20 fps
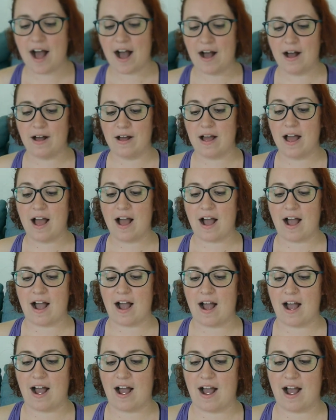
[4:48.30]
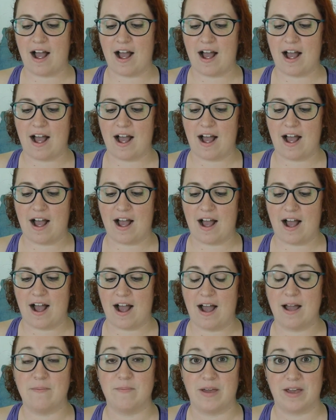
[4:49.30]
uh,
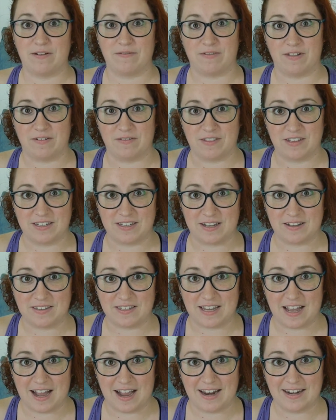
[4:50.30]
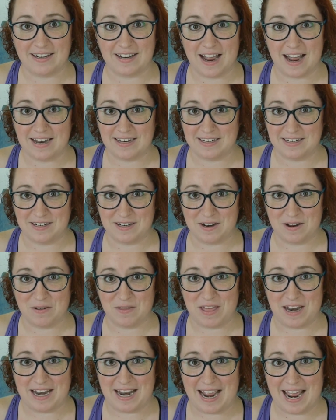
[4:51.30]
I may have left this outside. I didn't
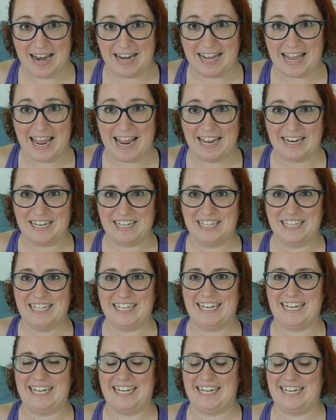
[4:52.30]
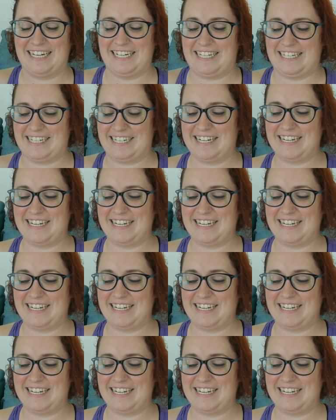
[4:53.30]
know that it had a candle in it.